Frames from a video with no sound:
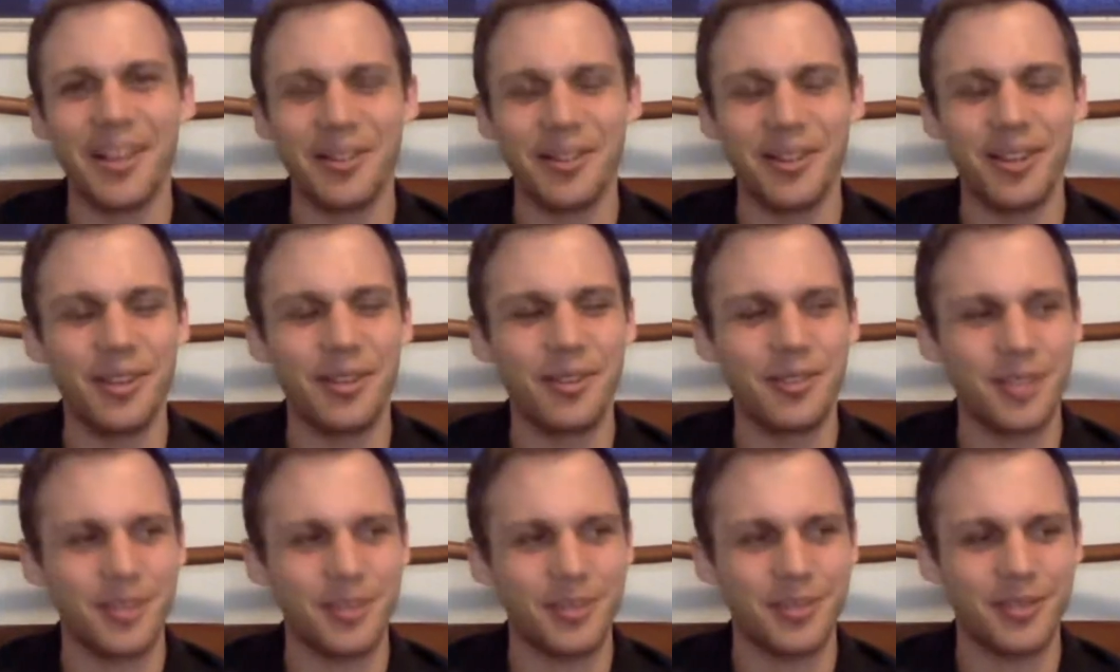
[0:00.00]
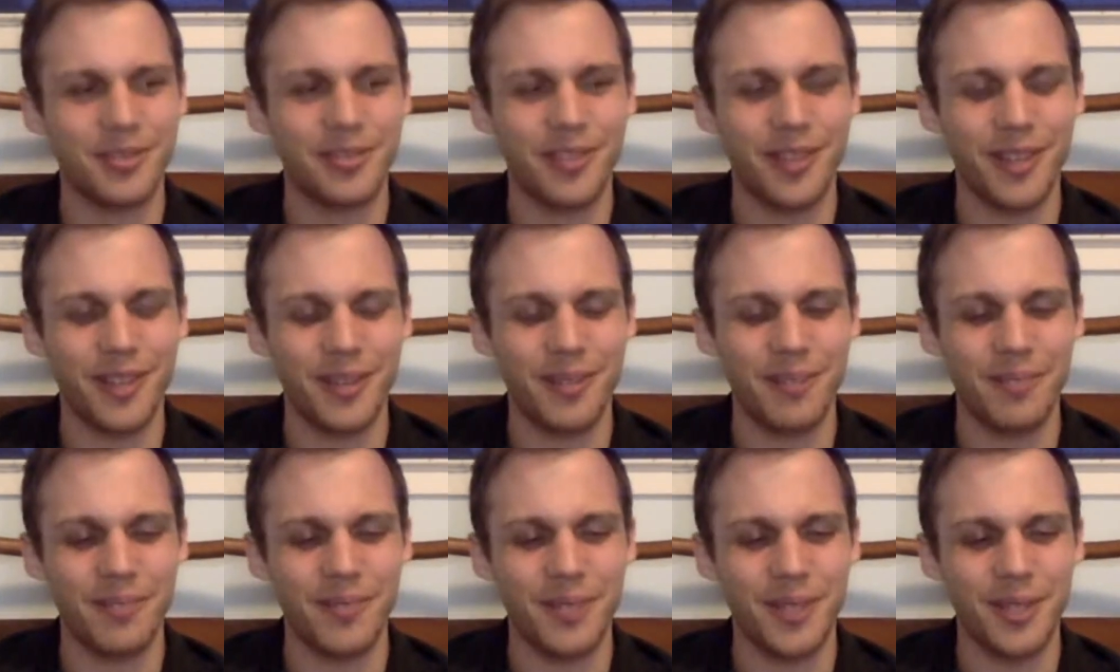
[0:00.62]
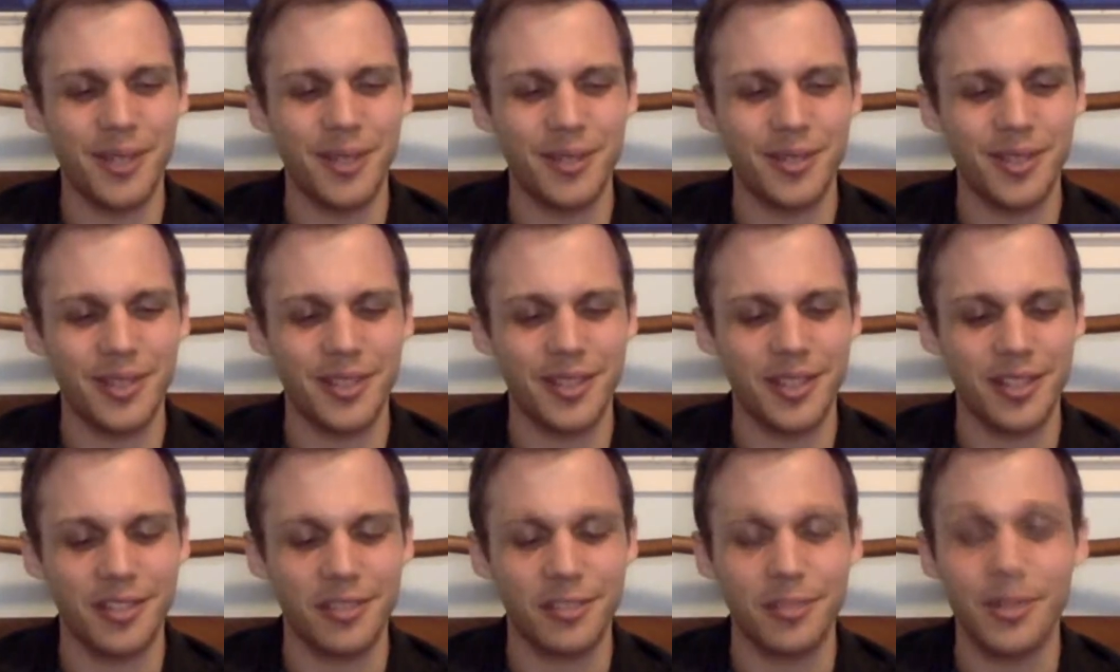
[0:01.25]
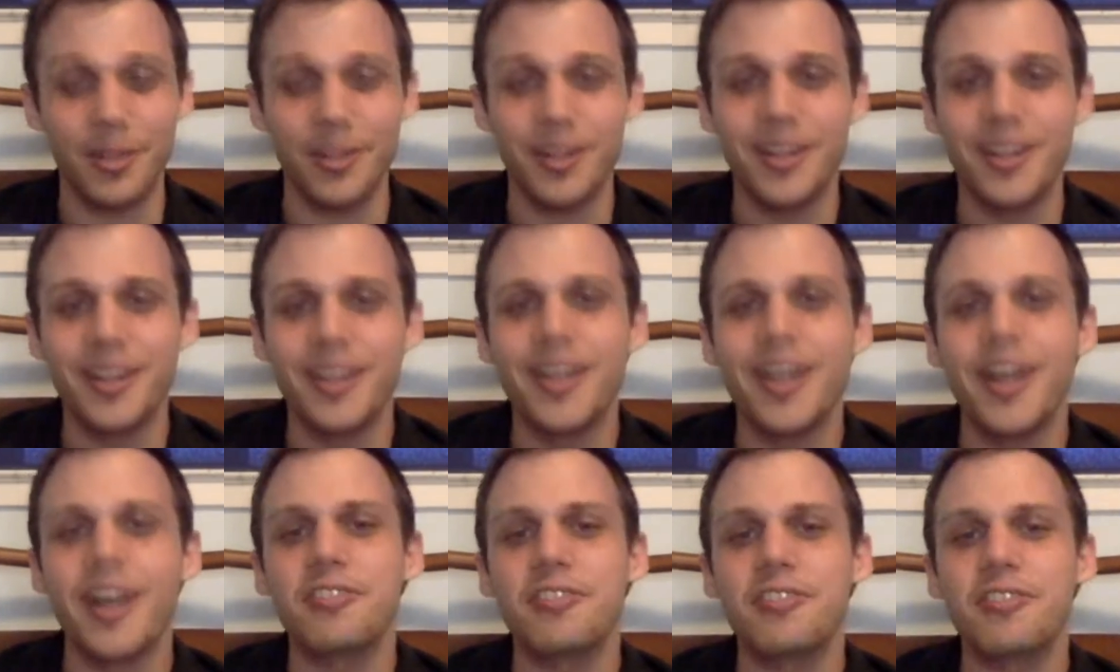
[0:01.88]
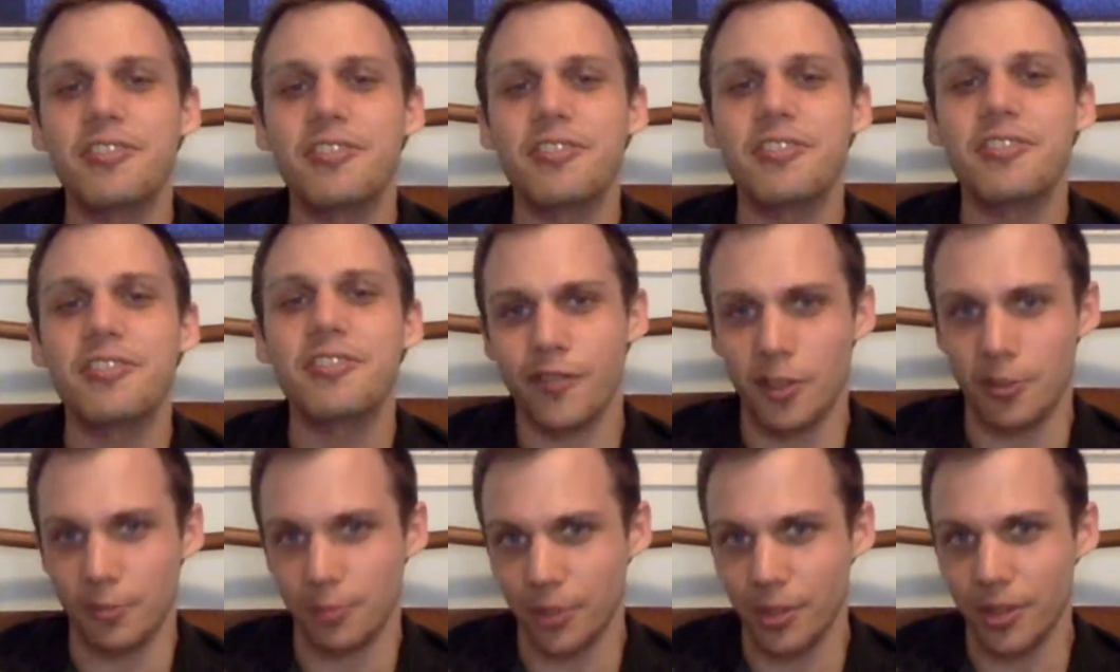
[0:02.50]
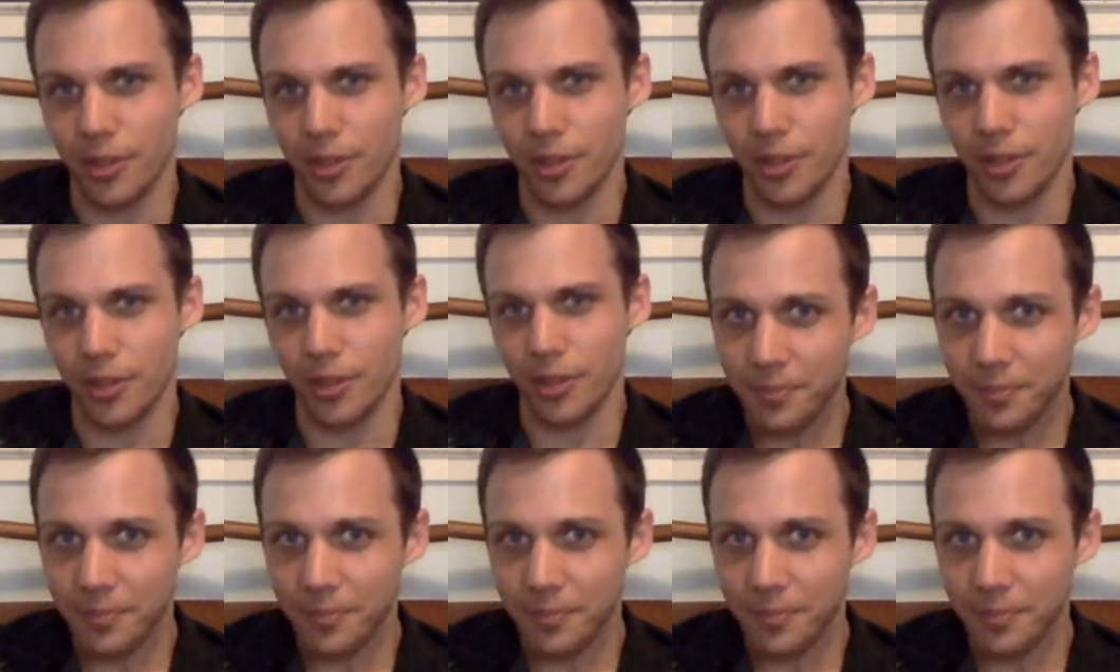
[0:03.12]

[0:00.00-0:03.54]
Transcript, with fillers: other other types of um, you know techniques. But I started with Facebook